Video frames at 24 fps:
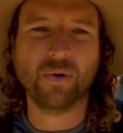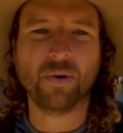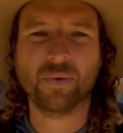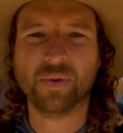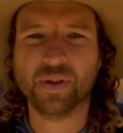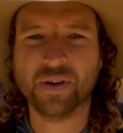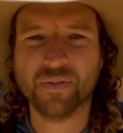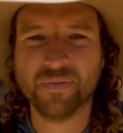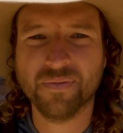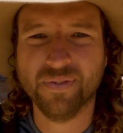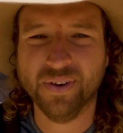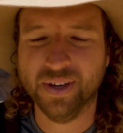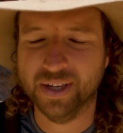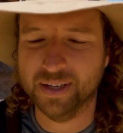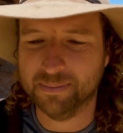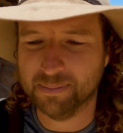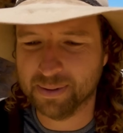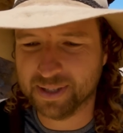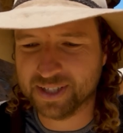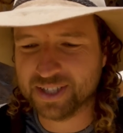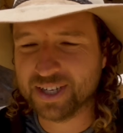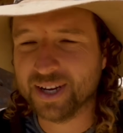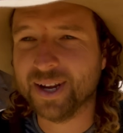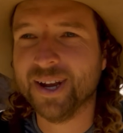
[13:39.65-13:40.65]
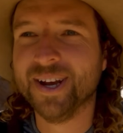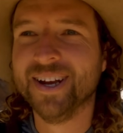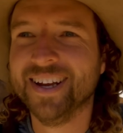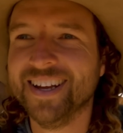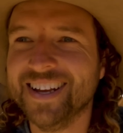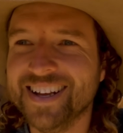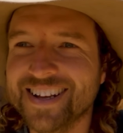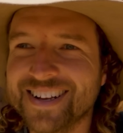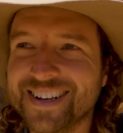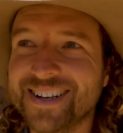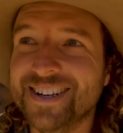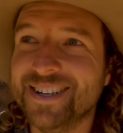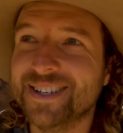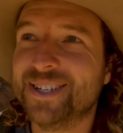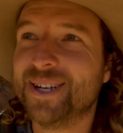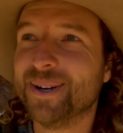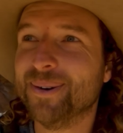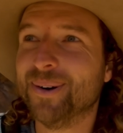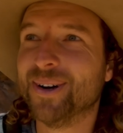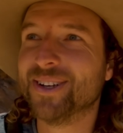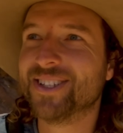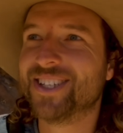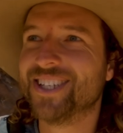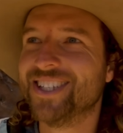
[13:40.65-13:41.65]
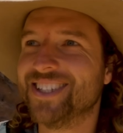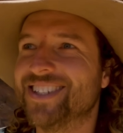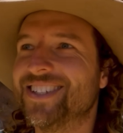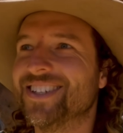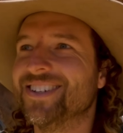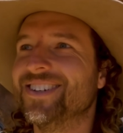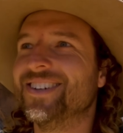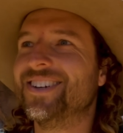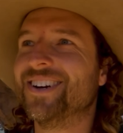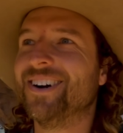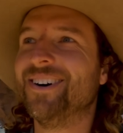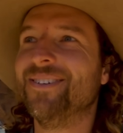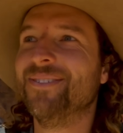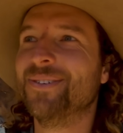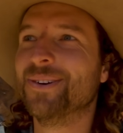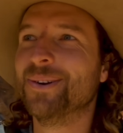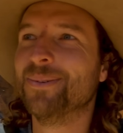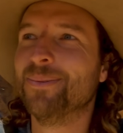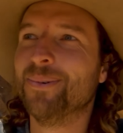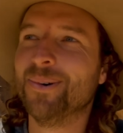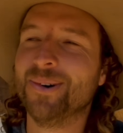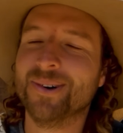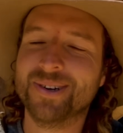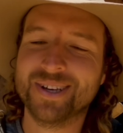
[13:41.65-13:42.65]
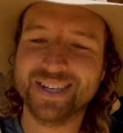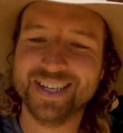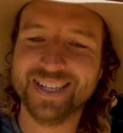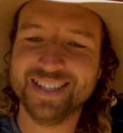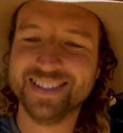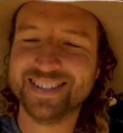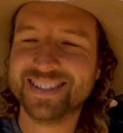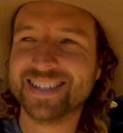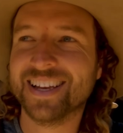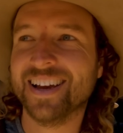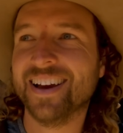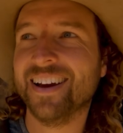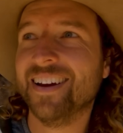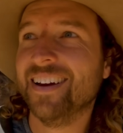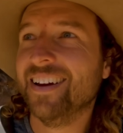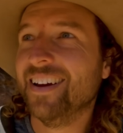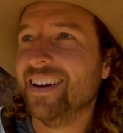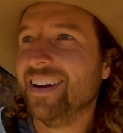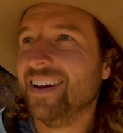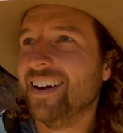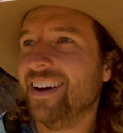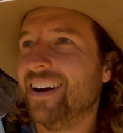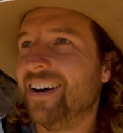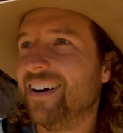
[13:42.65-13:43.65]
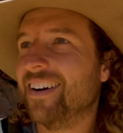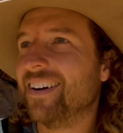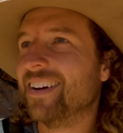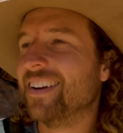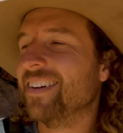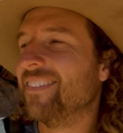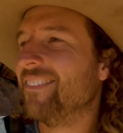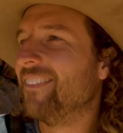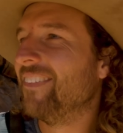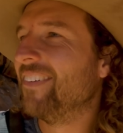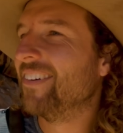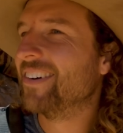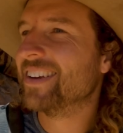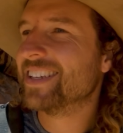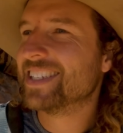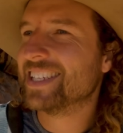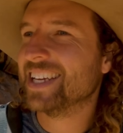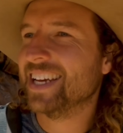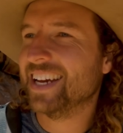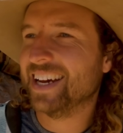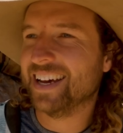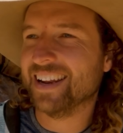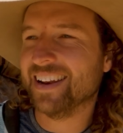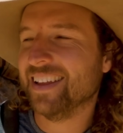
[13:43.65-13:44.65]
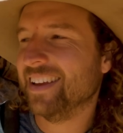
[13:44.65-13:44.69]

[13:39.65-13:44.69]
wrong with her feet, but she wasn't too confident walking in, so I'm going to walk us out.